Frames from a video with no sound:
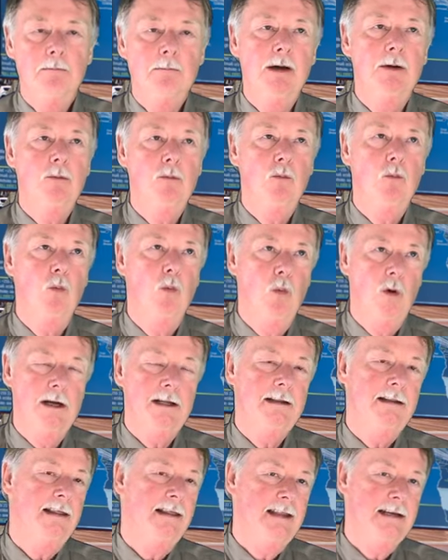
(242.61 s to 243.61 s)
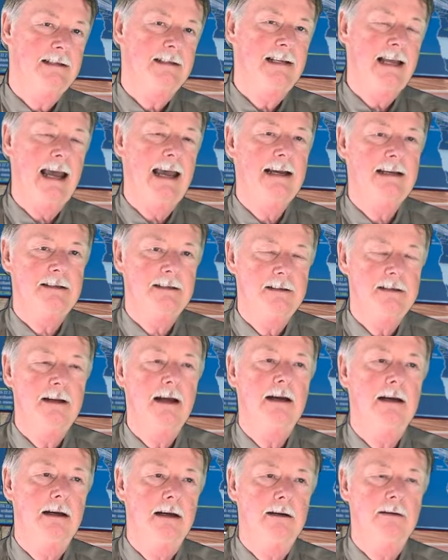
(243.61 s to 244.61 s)
But what this has
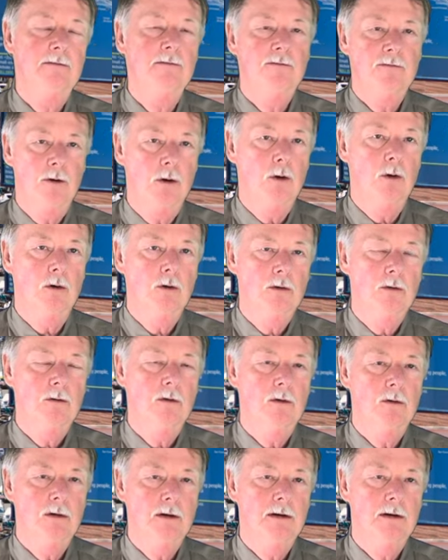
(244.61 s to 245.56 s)
done for